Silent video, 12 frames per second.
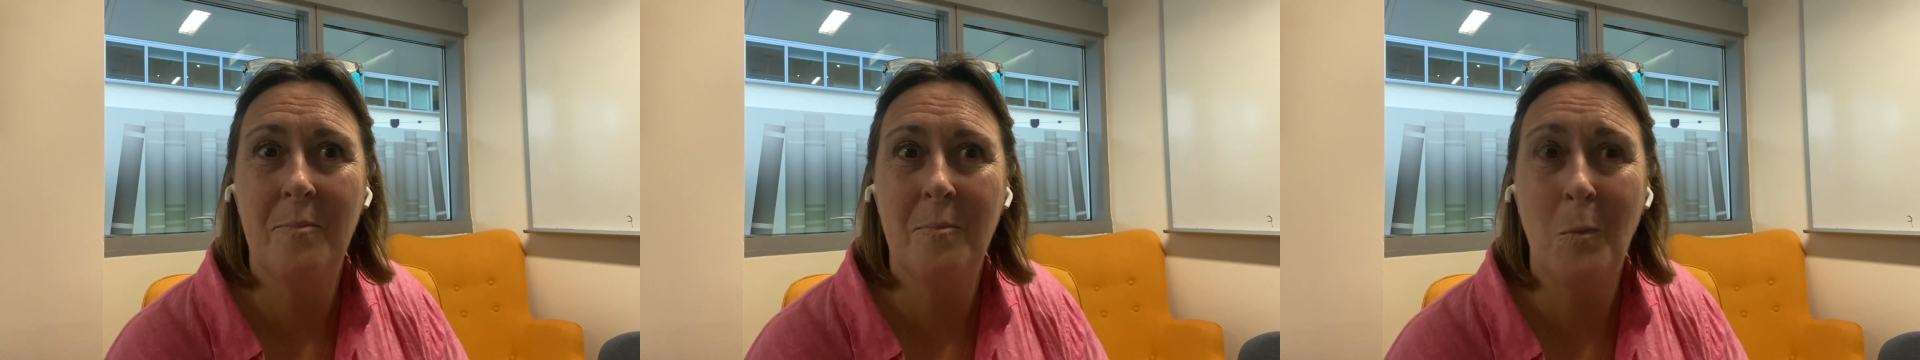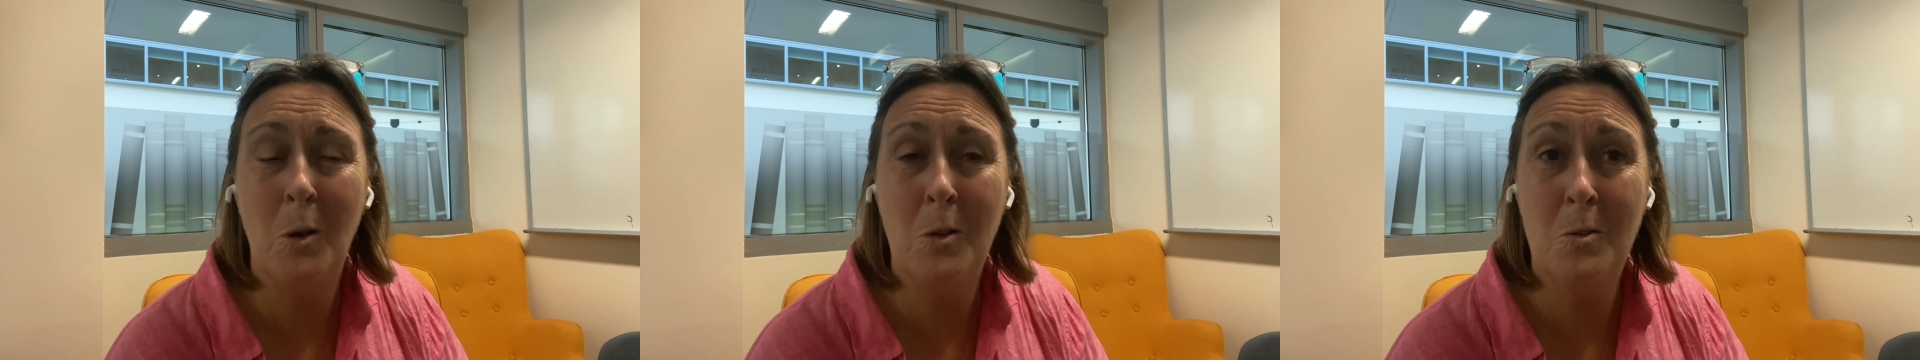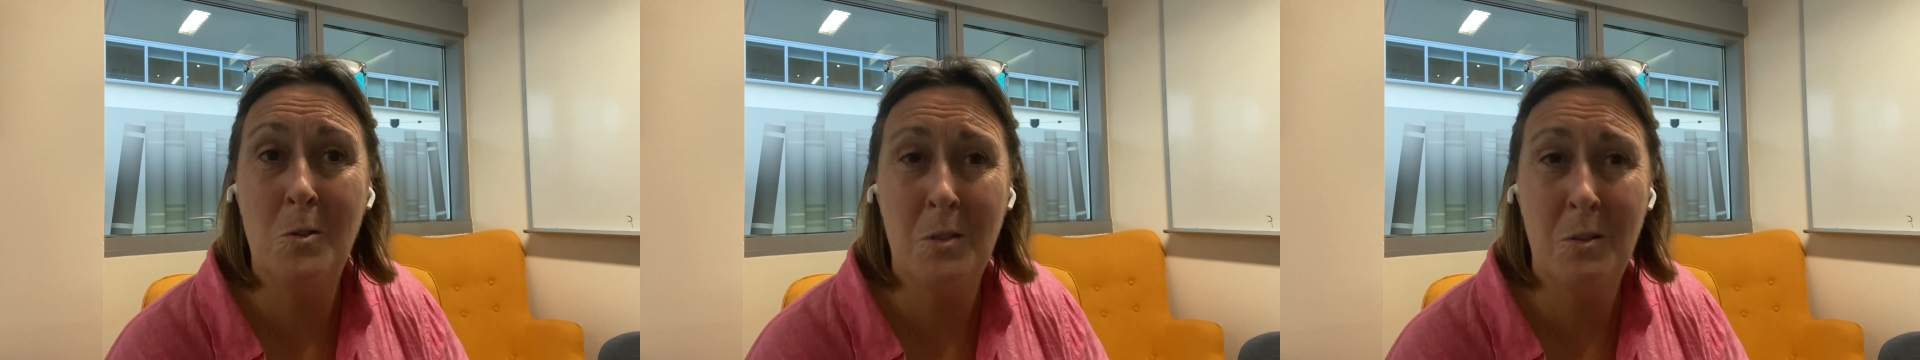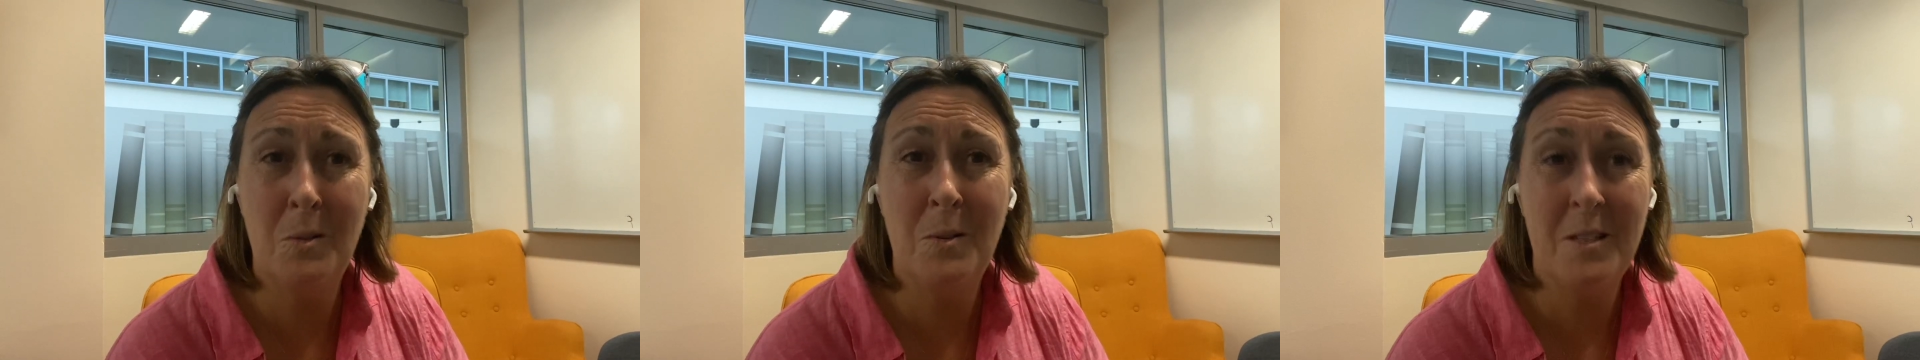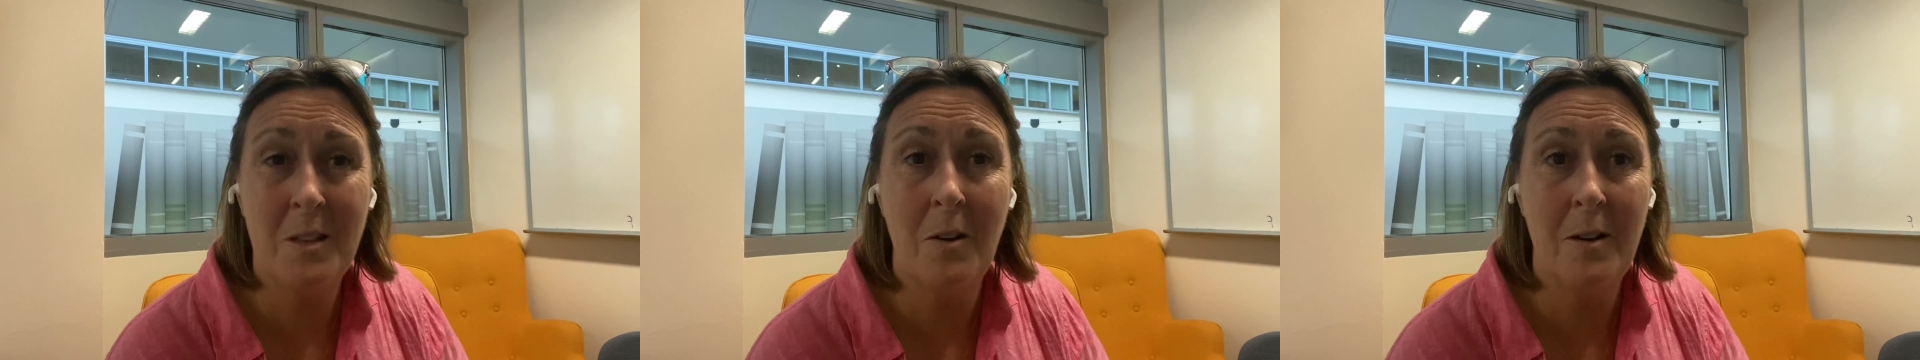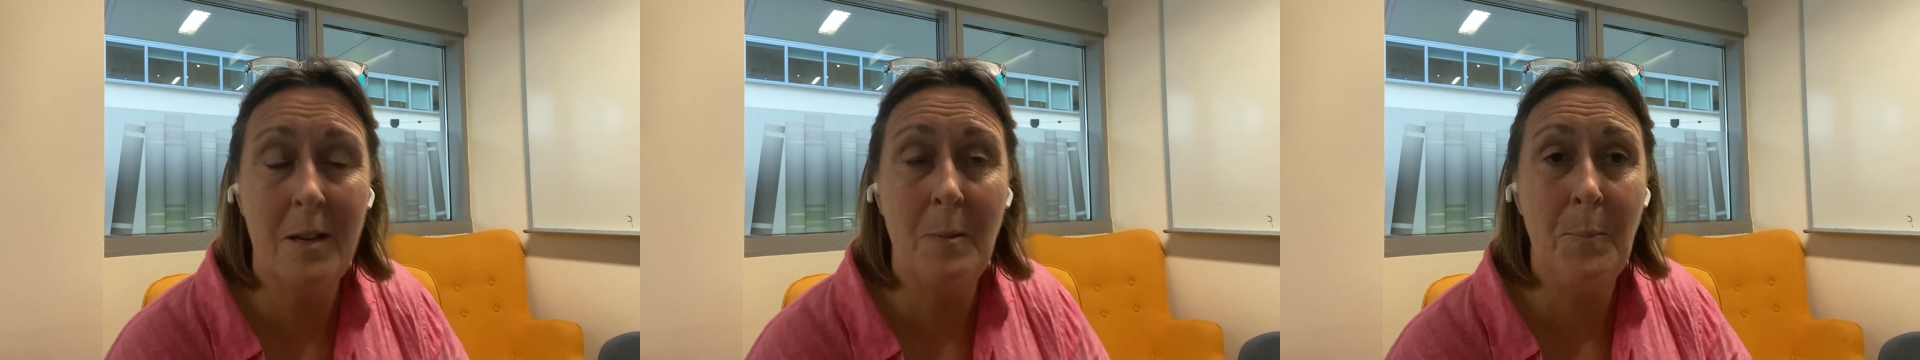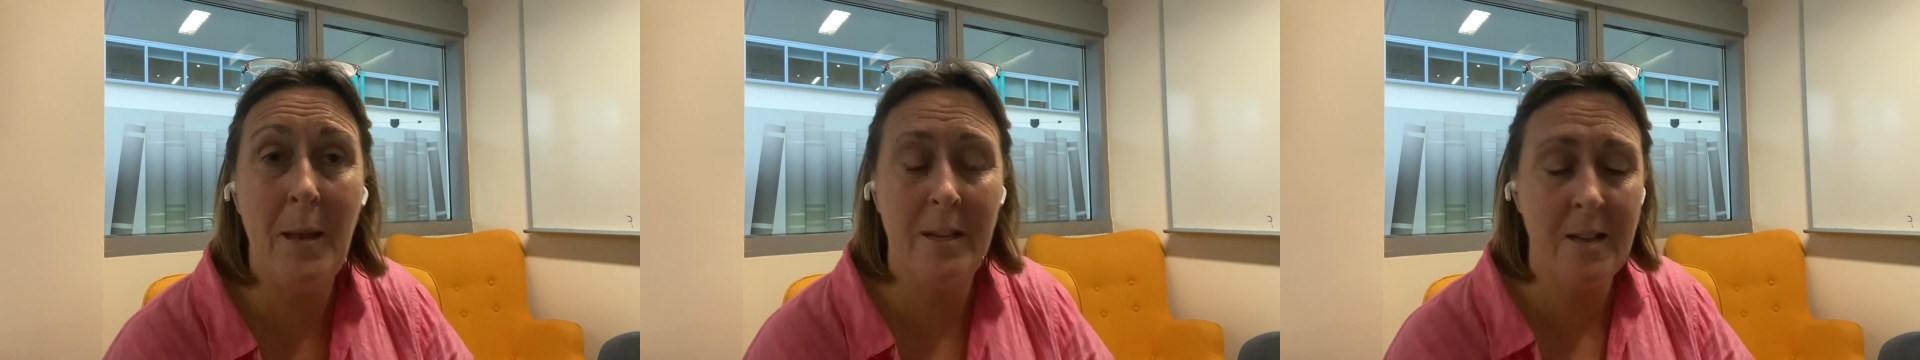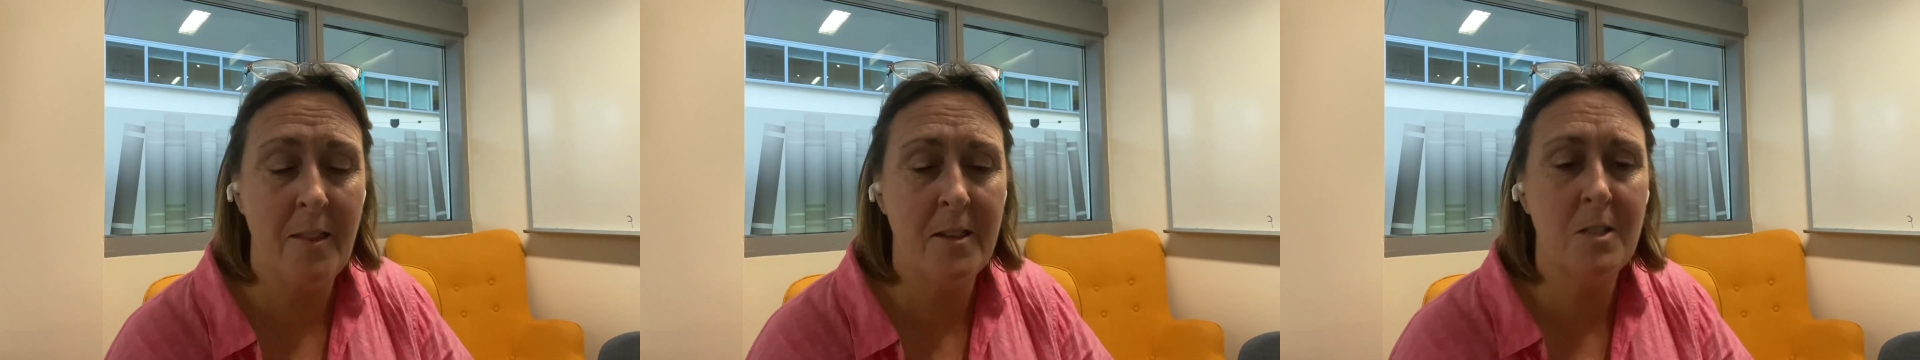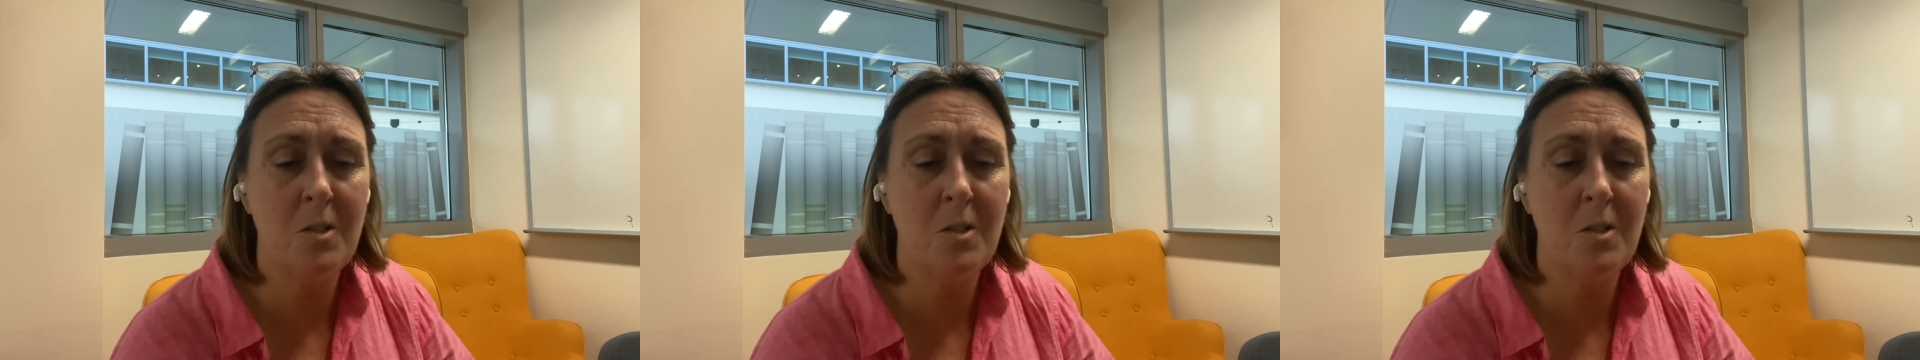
What you do is going to impact others.